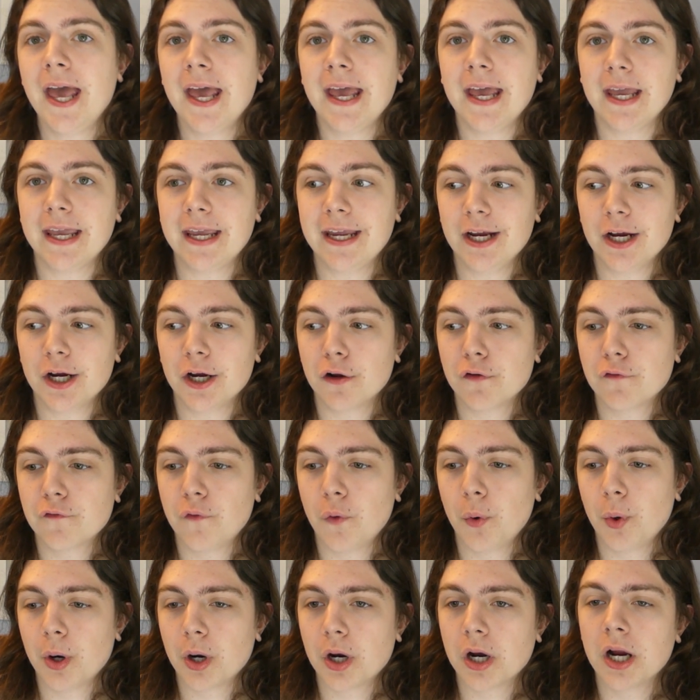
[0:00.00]
here
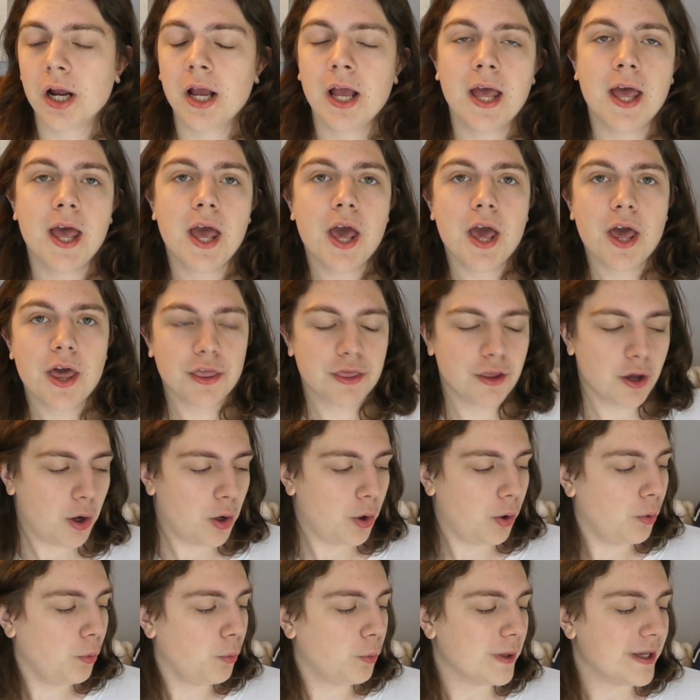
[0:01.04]
for the
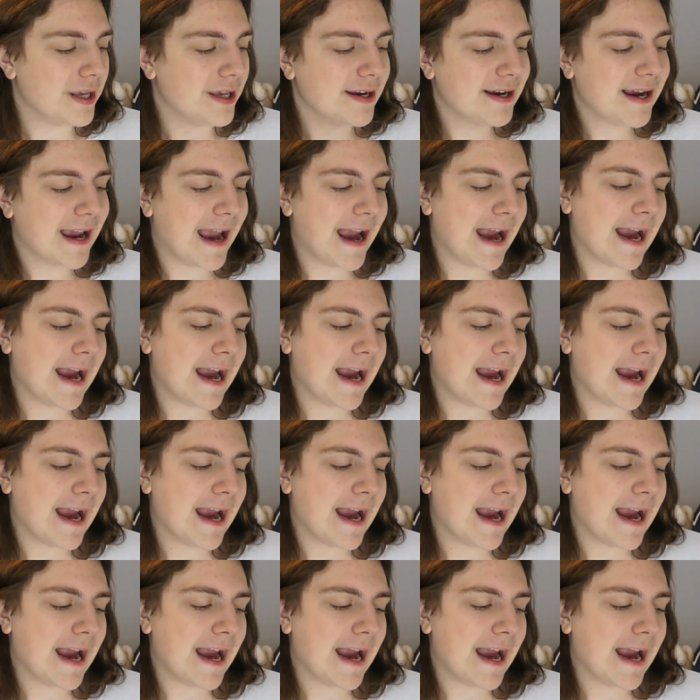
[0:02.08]
whole week,